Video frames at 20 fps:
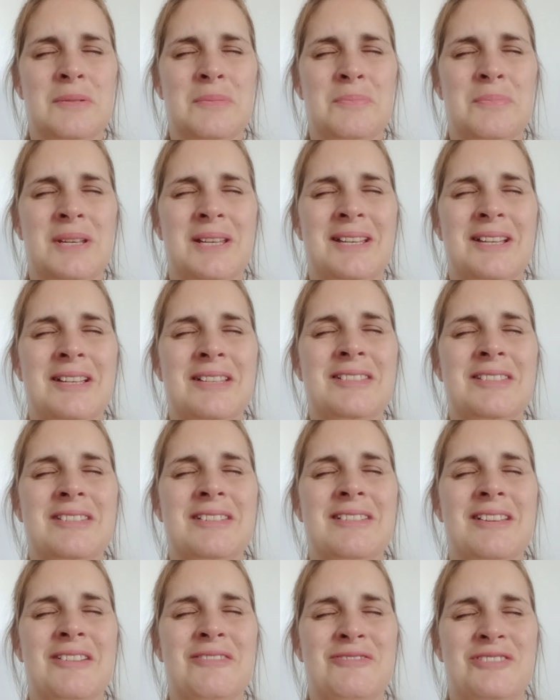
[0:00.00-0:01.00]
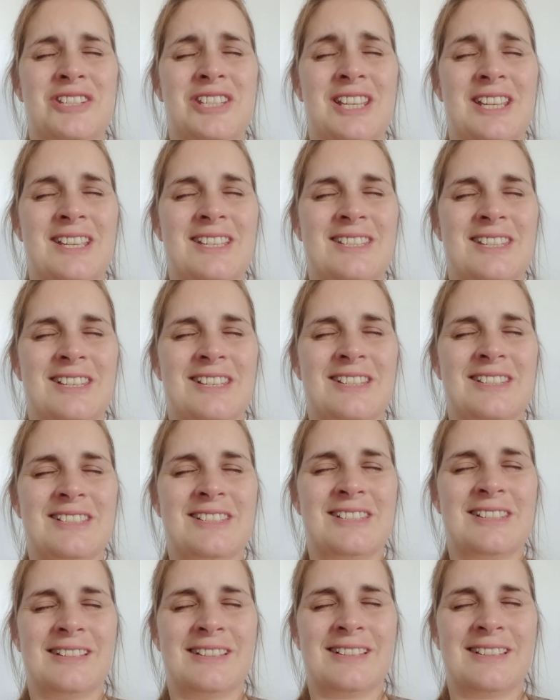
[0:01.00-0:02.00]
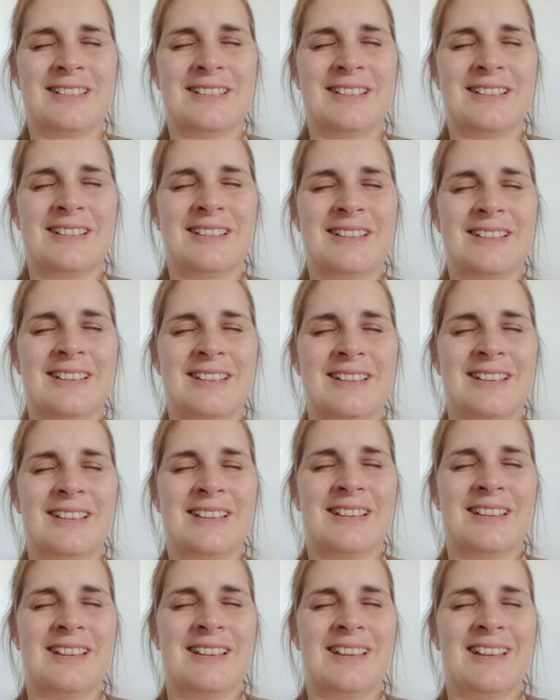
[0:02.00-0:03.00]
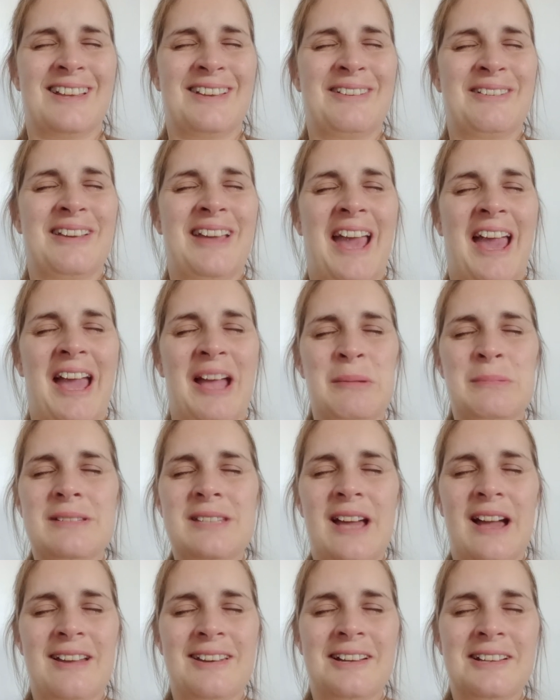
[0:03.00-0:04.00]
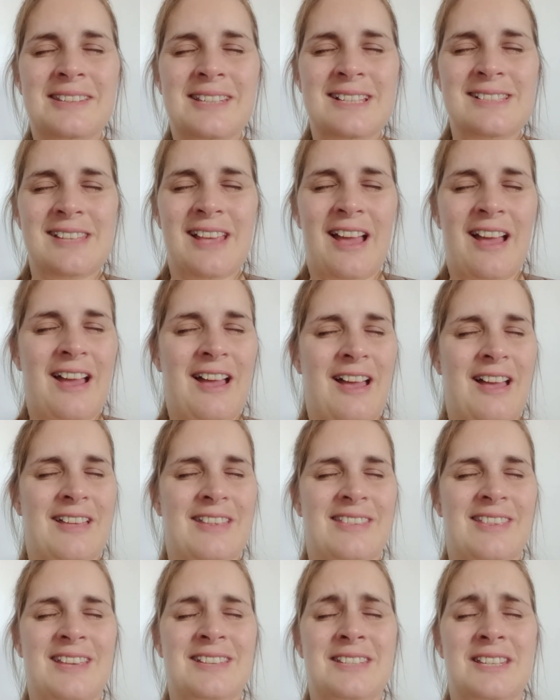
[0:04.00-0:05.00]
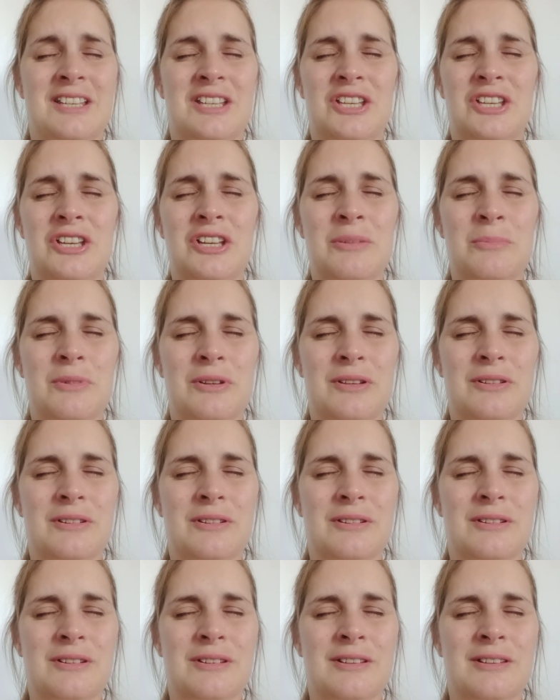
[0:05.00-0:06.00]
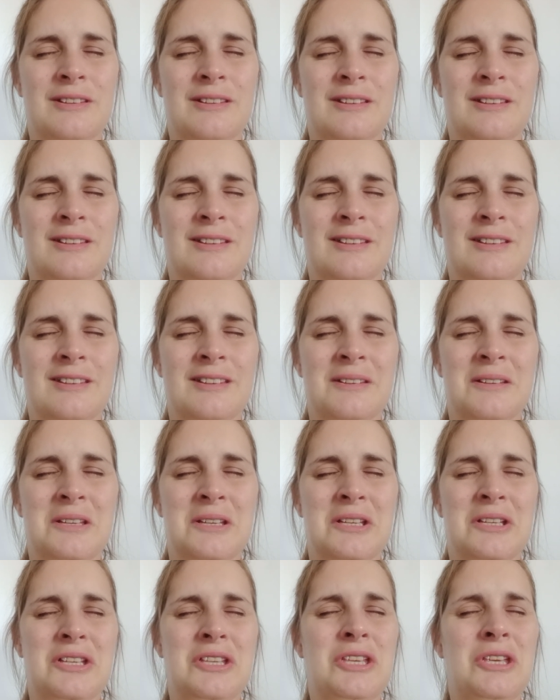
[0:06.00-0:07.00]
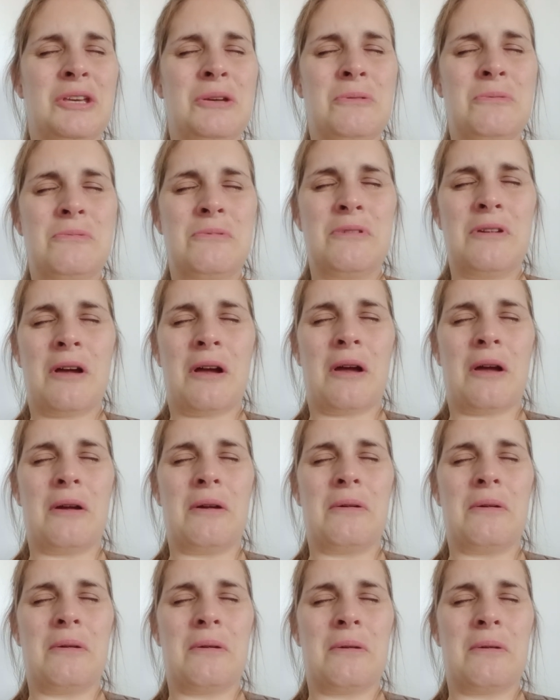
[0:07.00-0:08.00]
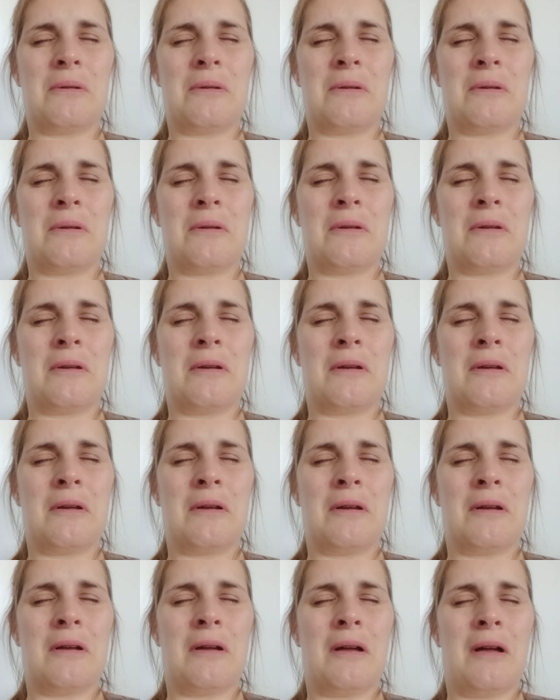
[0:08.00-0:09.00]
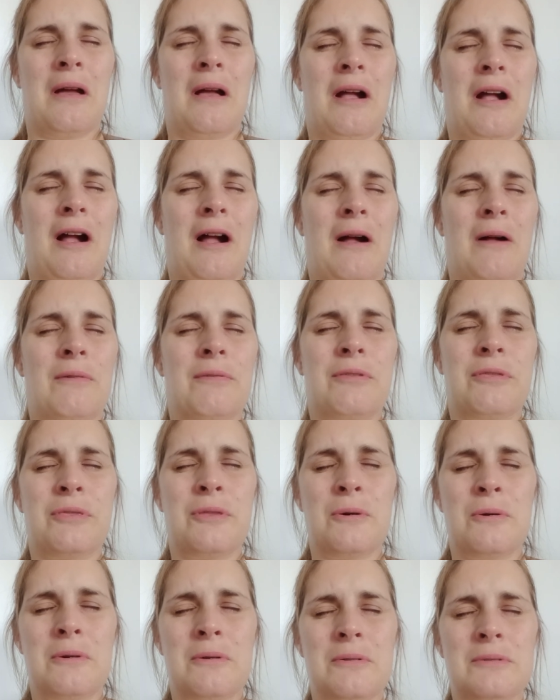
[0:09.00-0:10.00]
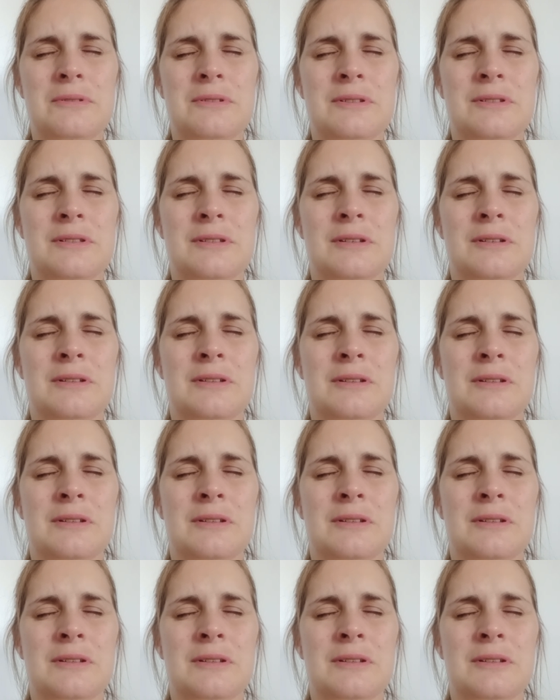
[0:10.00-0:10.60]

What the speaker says: because of Jesus, who came down on this earth as a human. You know our thoughts